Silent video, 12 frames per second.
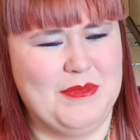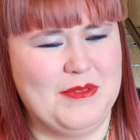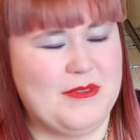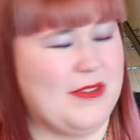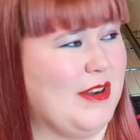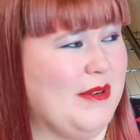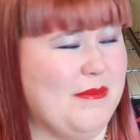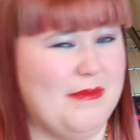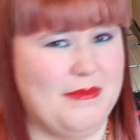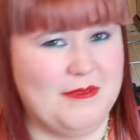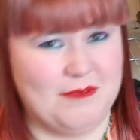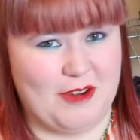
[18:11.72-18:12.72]
for
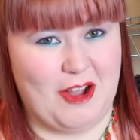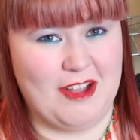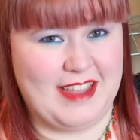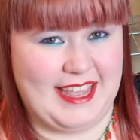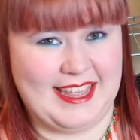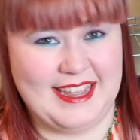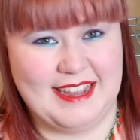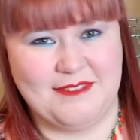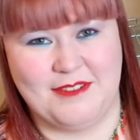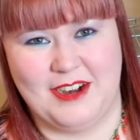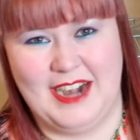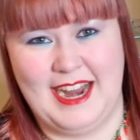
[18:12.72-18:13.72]
Rocket,
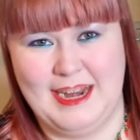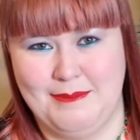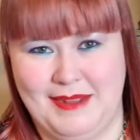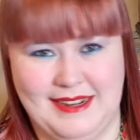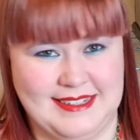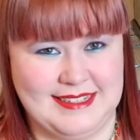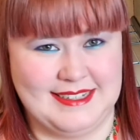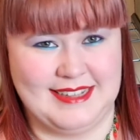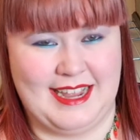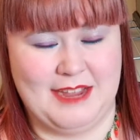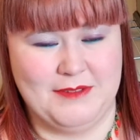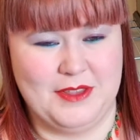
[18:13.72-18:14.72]
for any mantises
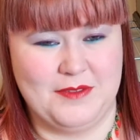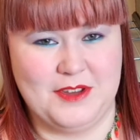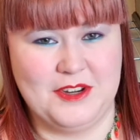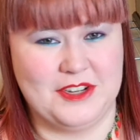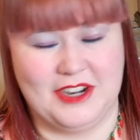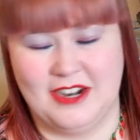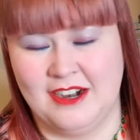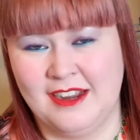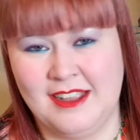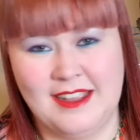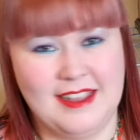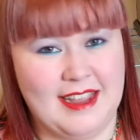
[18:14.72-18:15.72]
I have in the future,
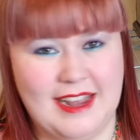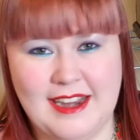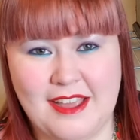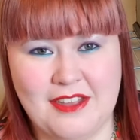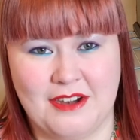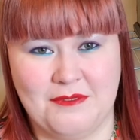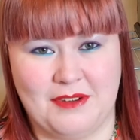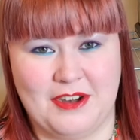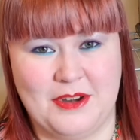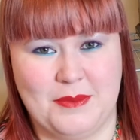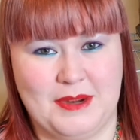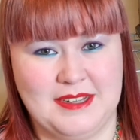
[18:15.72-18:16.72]
any other
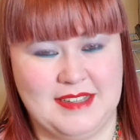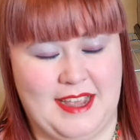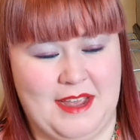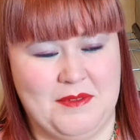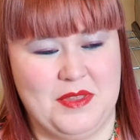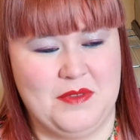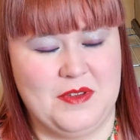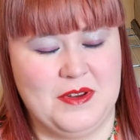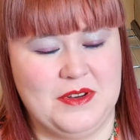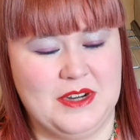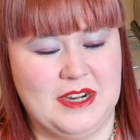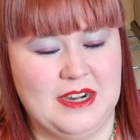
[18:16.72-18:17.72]
invertebrates I have in the
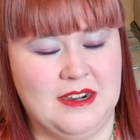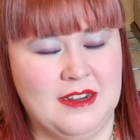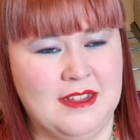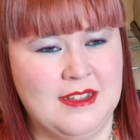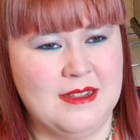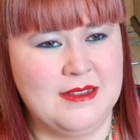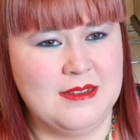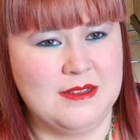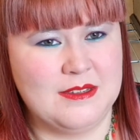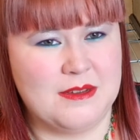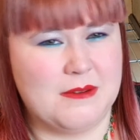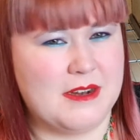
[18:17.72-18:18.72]
future.
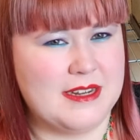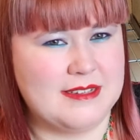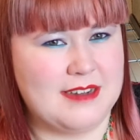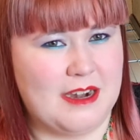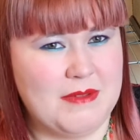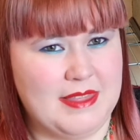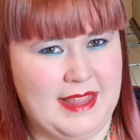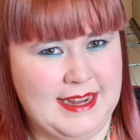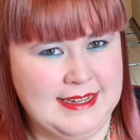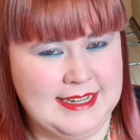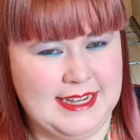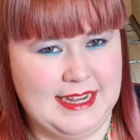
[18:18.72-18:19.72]
So we're going to start with
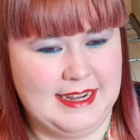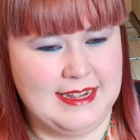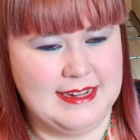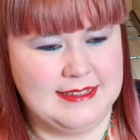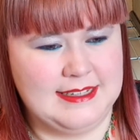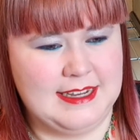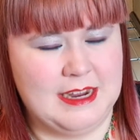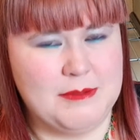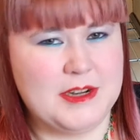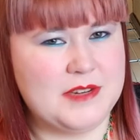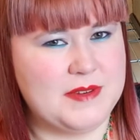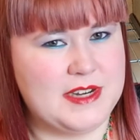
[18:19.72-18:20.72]
lighting and see how
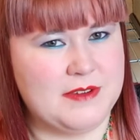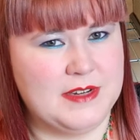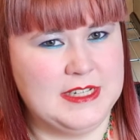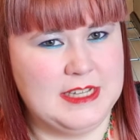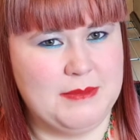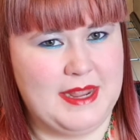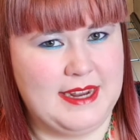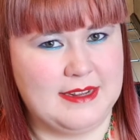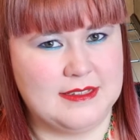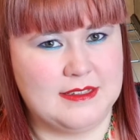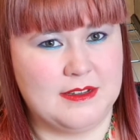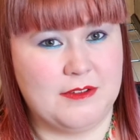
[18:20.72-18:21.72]
much of a difference it
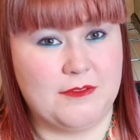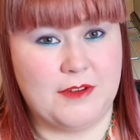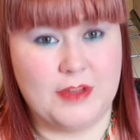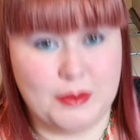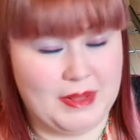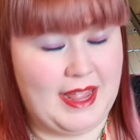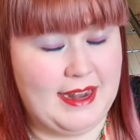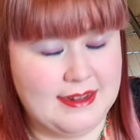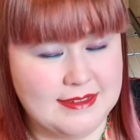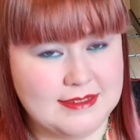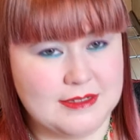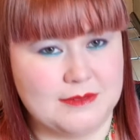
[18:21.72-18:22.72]
makes for the
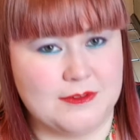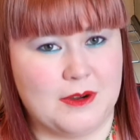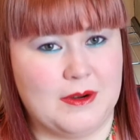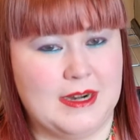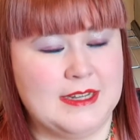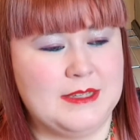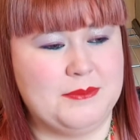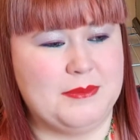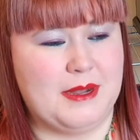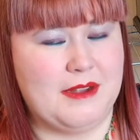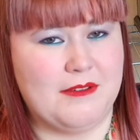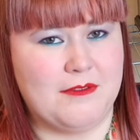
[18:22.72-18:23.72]
plants, of course,
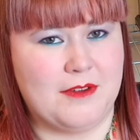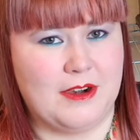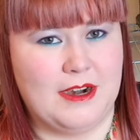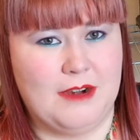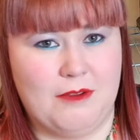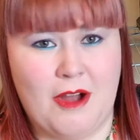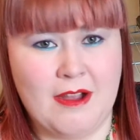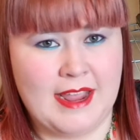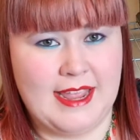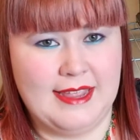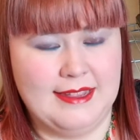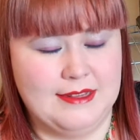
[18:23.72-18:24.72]
but for
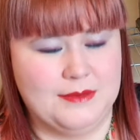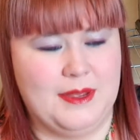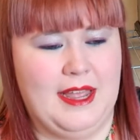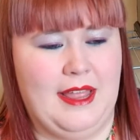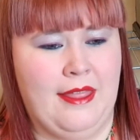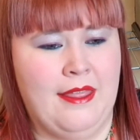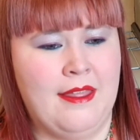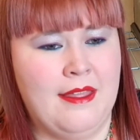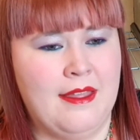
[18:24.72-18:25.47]
Rocket as well.